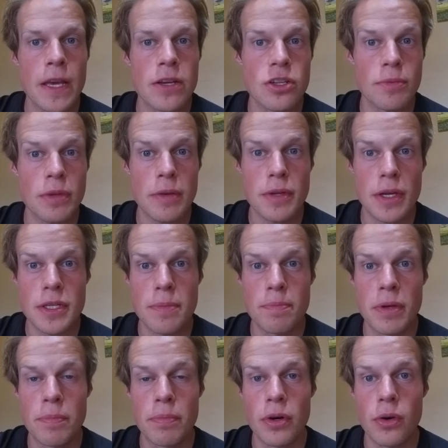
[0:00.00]
Sometimes I see
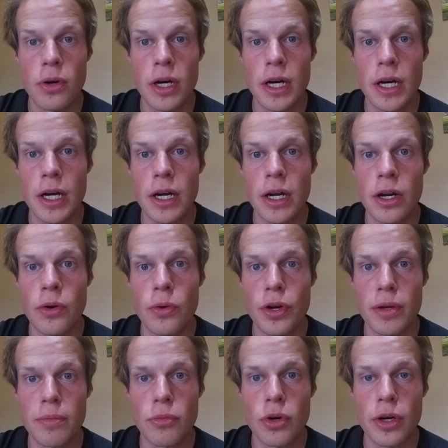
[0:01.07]
people
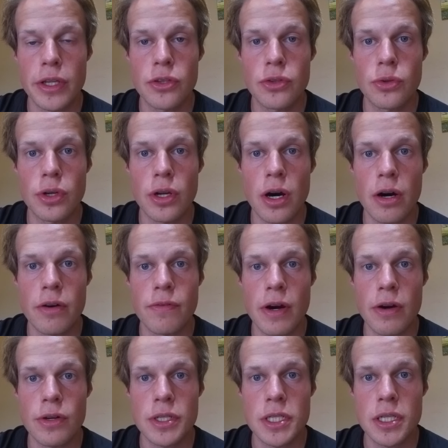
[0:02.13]
running more than 2.5
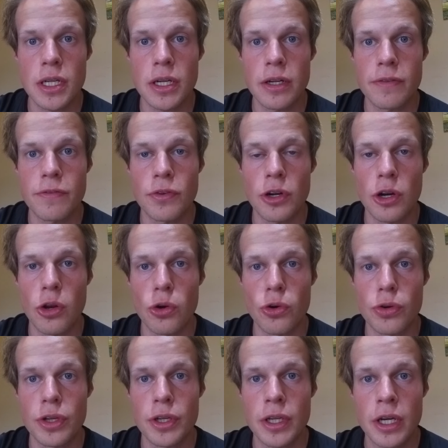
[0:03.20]
hours for their long
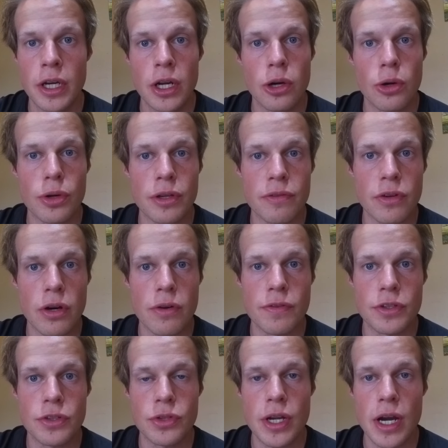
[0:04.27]
run, or even over
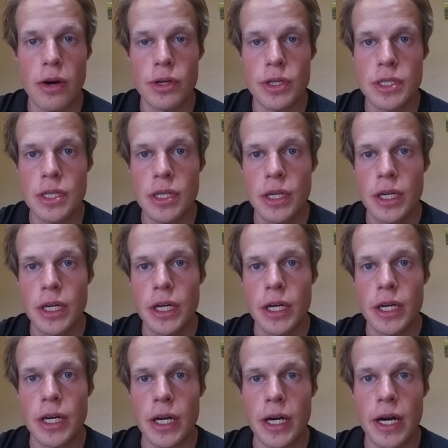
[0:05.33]
3 hours.
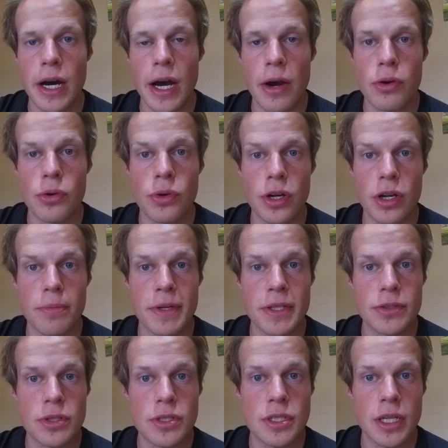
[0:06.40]
I would
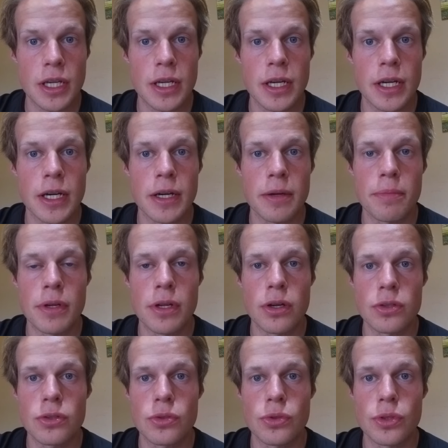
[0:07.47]
recommend to stick
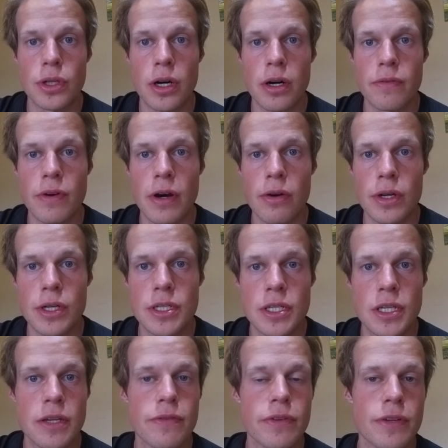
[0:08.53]
below 2.5 hours.
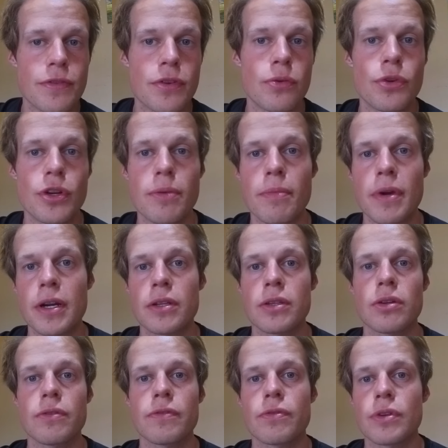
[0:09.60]
Even if you run a
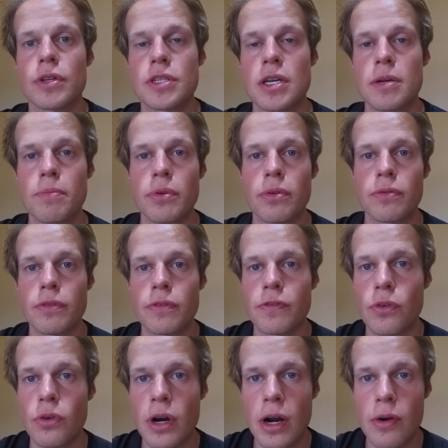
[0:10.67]
marathon, for example, for
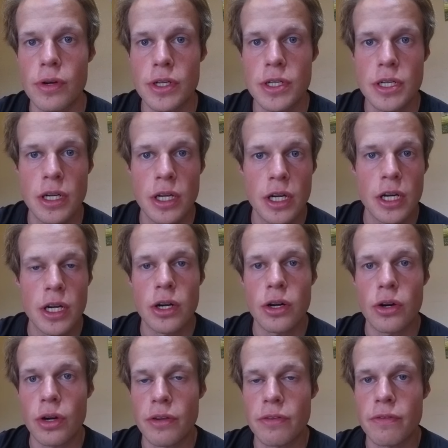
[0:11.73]
4 hours
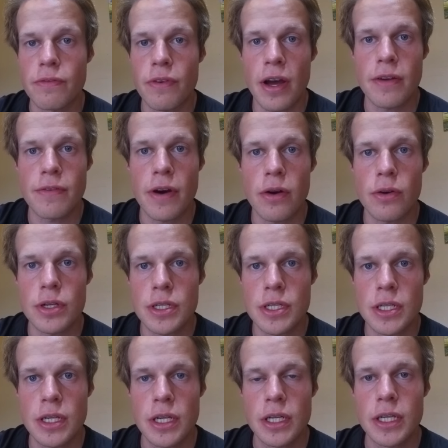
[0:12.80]
or even 5
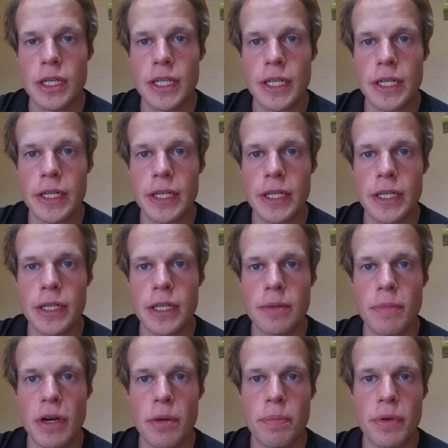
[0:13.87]
hours, in
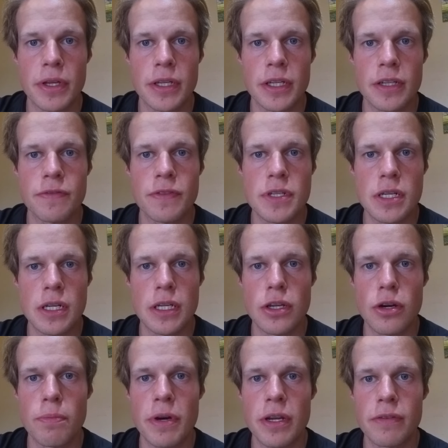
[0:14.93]
my opinion, there's physically
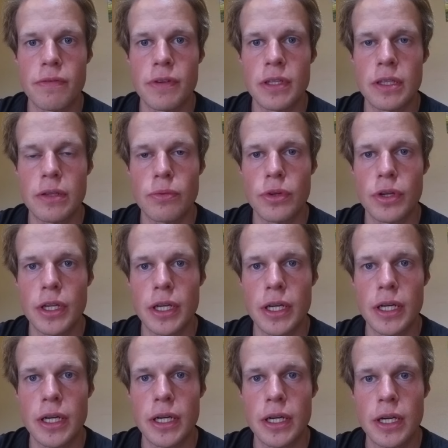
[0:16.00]
no benefit in running
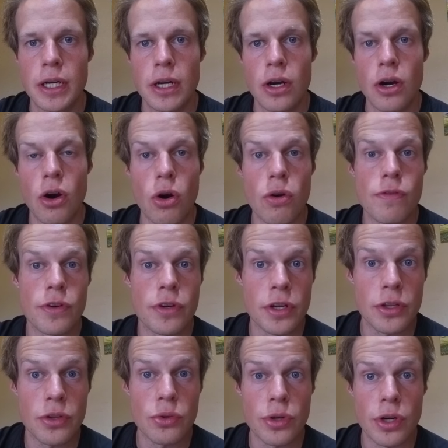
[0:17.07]
over the
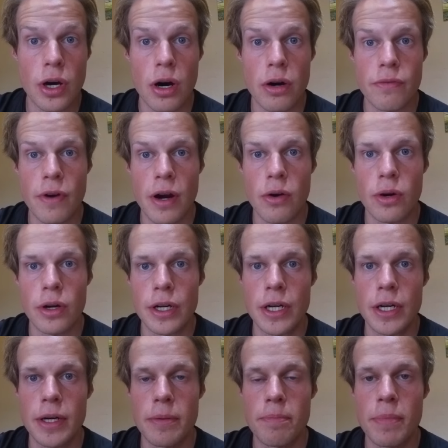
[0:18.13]
2.5
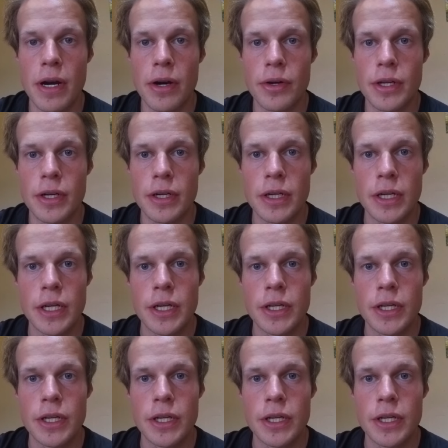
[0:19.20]
hour barrier.